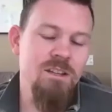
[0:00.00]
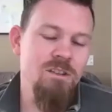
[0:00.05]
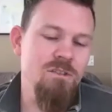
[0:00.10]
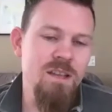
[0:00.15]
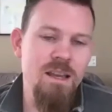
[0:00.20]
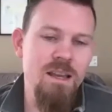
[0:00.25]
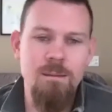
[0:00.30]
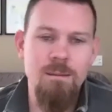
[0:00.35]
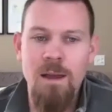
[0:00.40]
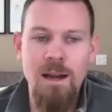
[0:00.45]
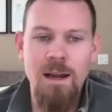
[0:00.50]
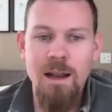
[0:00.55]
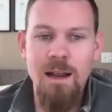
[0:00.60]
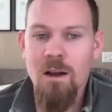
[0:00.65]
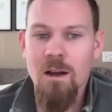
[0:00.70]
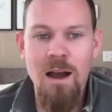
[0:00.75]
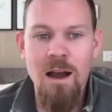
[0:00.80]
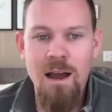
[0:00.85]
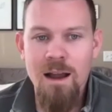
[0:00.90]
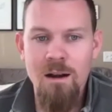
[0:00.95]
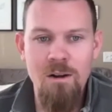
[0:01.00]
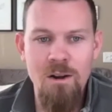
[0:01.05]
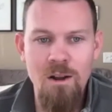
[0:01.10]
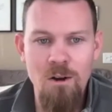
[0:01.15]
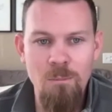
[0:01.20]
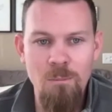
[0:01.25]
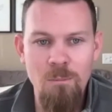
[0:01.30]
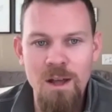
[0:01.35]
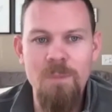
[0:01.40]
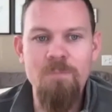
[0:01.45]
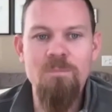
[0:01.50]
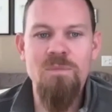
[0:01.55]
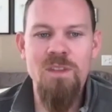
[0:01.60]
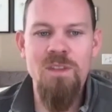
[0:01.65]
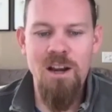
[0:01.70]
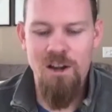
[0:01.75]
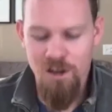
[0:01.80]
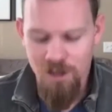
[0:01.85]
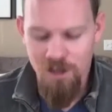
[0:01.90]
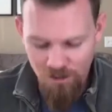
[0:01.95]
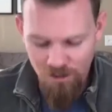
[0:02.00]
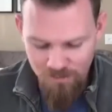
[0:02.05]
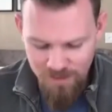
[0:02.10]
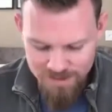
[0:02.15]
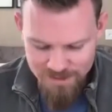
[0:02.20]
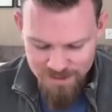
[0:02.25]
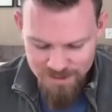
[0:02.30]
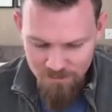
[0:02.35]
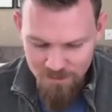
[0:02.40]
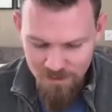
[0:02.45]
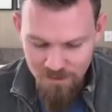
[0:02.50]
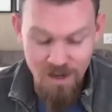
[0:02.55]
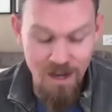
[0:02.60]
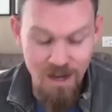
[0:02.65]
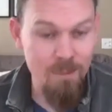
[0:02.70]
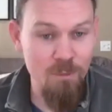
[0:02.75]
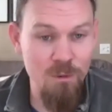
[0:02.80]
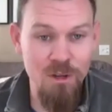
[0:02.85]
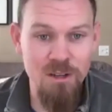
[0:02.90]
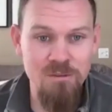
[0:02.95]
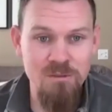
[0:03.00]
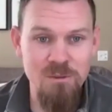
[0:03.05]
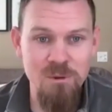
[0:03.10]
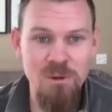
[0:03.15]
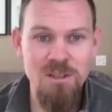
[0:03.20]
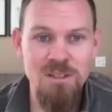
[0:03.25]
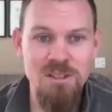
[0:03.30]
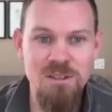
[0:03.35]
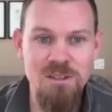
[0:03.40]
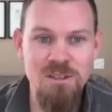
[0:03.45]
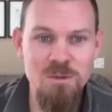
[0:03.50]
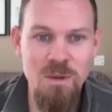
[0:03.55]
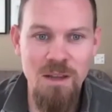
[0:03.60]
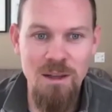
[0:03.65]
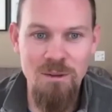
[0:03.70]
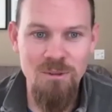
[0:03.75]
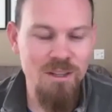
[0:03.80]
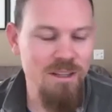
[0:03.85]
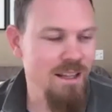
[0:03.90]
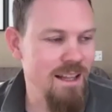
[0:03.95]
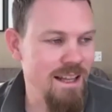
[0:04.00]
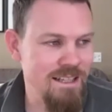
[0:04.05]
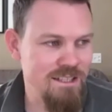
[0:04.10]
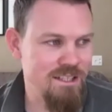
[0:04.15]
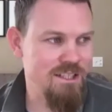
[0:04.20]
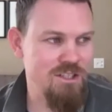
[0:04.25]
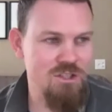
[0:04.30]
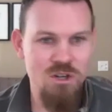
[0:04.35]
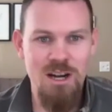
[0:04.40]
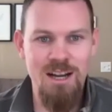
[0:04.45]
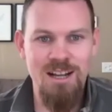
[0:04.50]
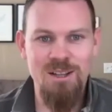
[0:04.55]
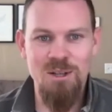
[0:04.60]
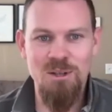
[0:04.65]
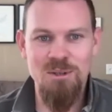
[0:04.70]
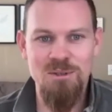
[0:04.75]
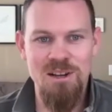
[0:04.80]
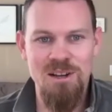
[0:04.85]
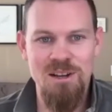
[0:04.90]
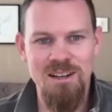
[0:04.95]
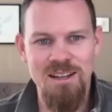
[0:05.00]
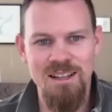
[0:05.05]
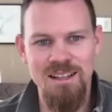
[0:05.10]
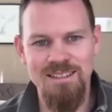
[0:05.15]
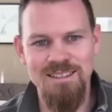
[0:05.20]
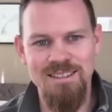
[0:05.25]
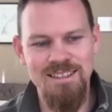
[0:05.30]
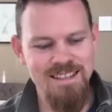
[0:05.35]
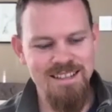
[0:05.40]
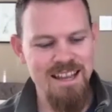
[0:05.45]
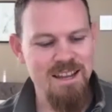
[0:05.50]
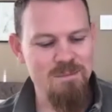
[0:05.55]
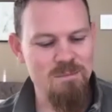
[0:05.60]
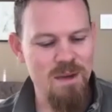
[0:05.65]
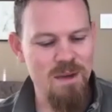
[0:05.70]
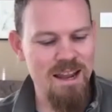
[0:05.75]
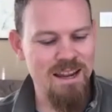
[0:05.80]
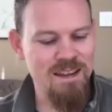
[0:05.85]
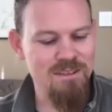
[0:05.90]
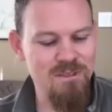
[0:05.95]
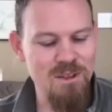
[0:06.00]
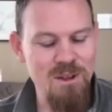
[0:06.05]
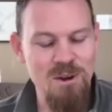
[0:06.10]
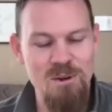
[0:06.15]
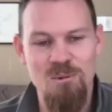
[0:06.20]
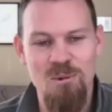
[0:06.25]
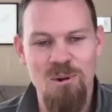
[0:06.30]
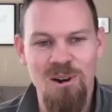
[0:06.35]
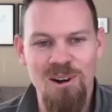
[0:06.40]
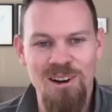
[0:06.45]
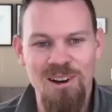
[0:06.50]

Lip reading: you take them back now. I don't know, but there you go. That's something that I'm looking forward to, is be able to actually try clothes on and take them back if they don't work.